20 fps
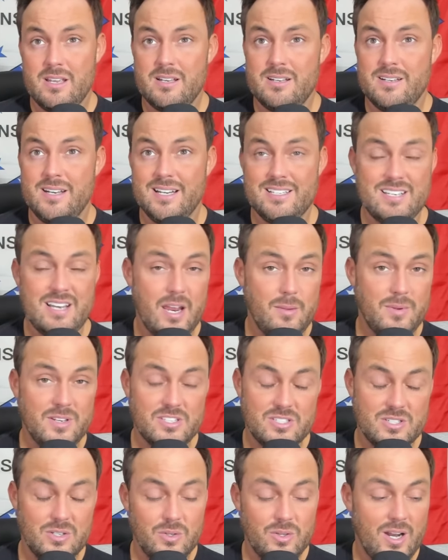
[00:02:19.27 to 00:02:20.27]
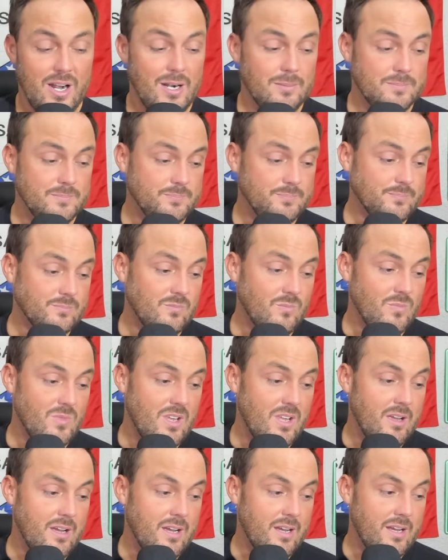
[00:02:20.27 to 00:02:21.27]
Nick Saban's still there.
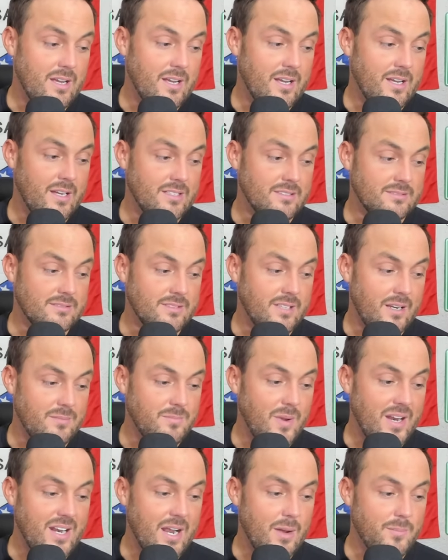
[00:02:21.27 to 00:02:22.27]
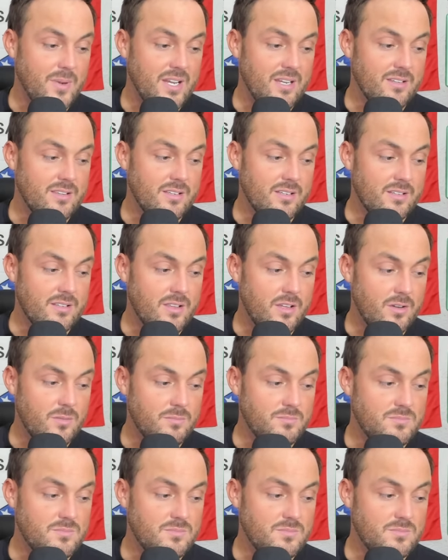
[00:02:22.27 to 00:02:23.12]
They may not be the